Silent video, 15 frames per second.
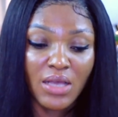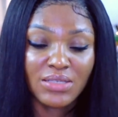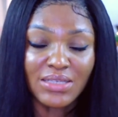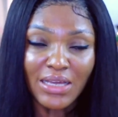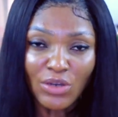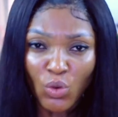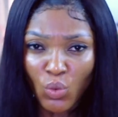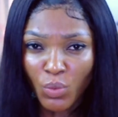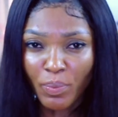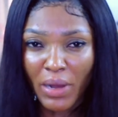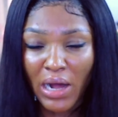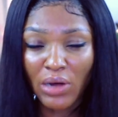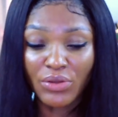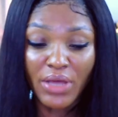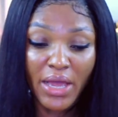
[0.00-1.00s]
Sandalwood
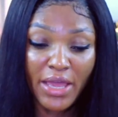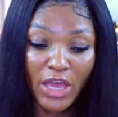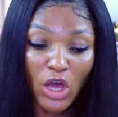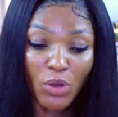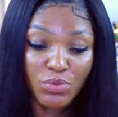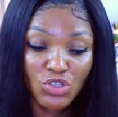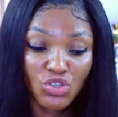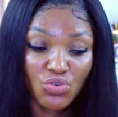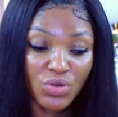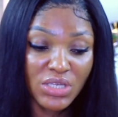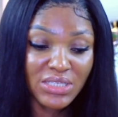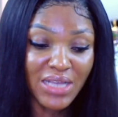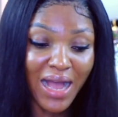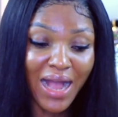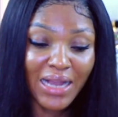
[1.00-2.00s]
powder helps
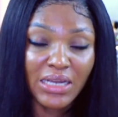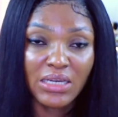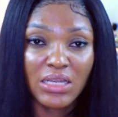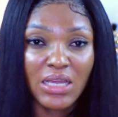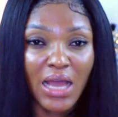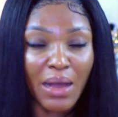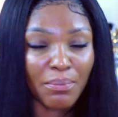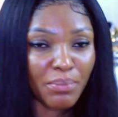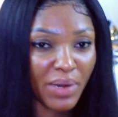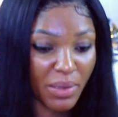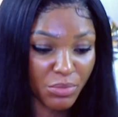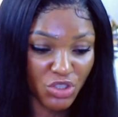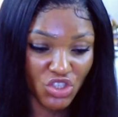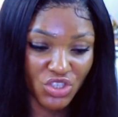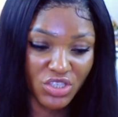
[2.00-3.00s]
treat acne and
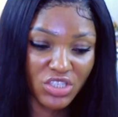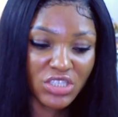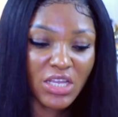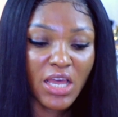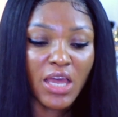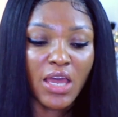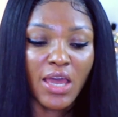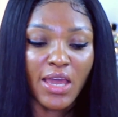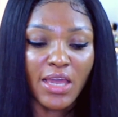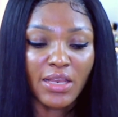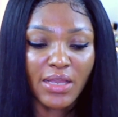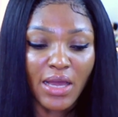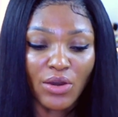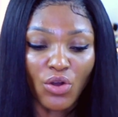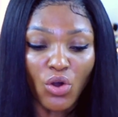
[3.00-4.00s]
blemishes.
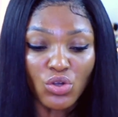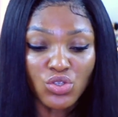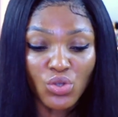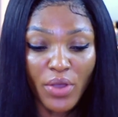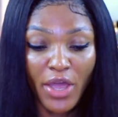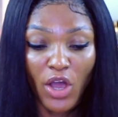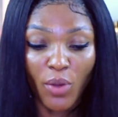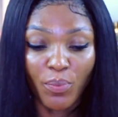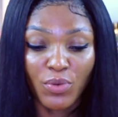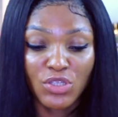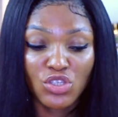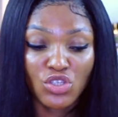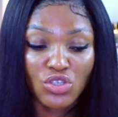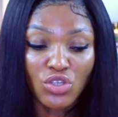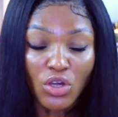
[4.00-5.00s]
It can also help
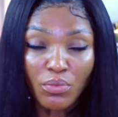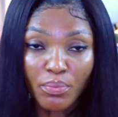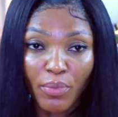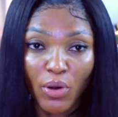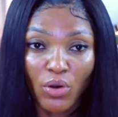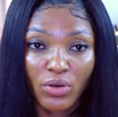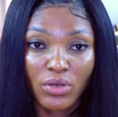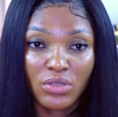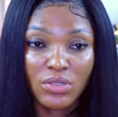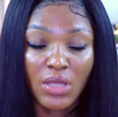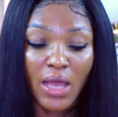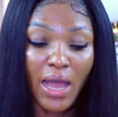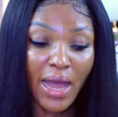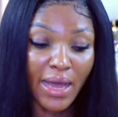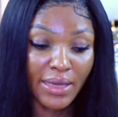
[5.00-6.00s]
with sunburn
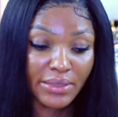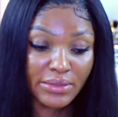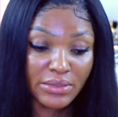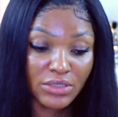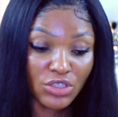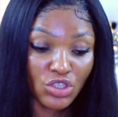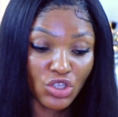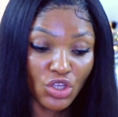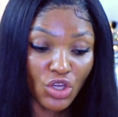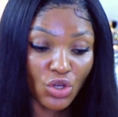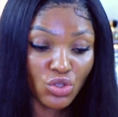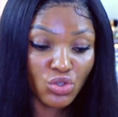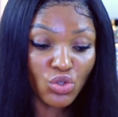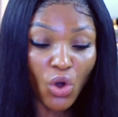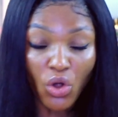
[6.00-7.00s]
and
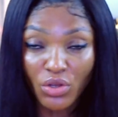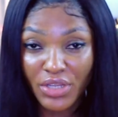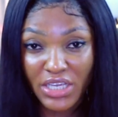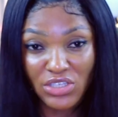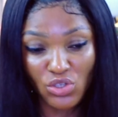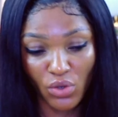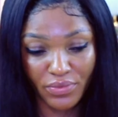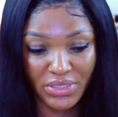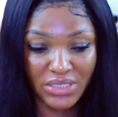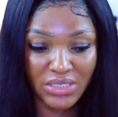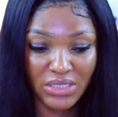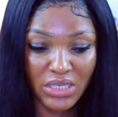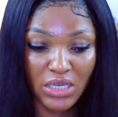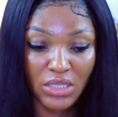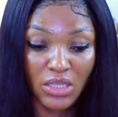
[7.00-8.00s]
dullness of the
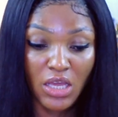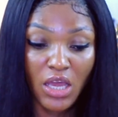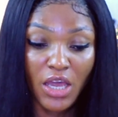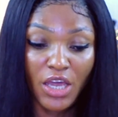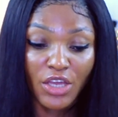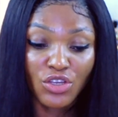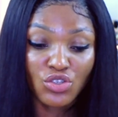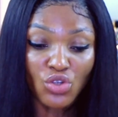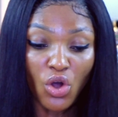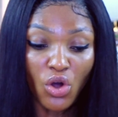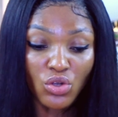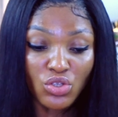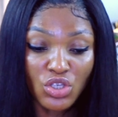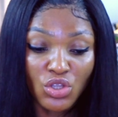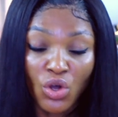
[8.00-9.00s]
skin. It
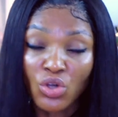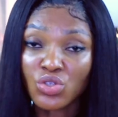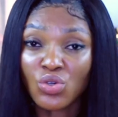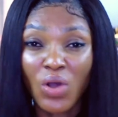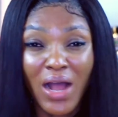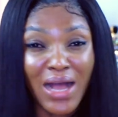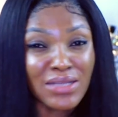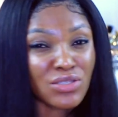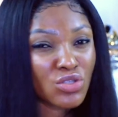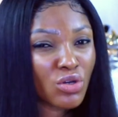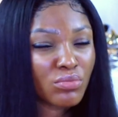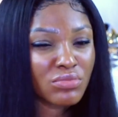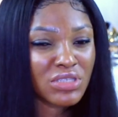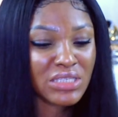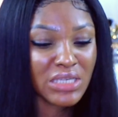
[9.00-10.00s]
also has
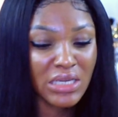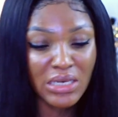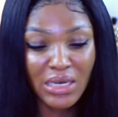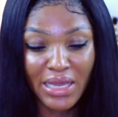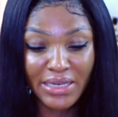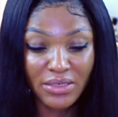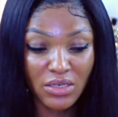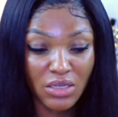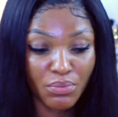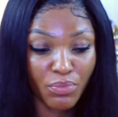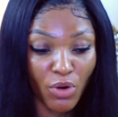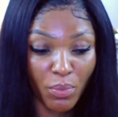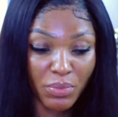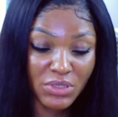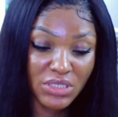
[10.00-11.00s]
some skin lightening
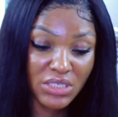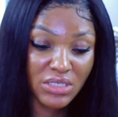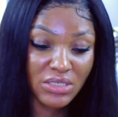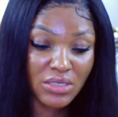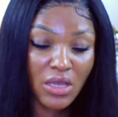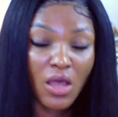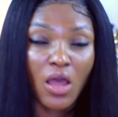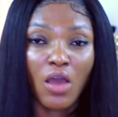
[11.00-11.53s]
properties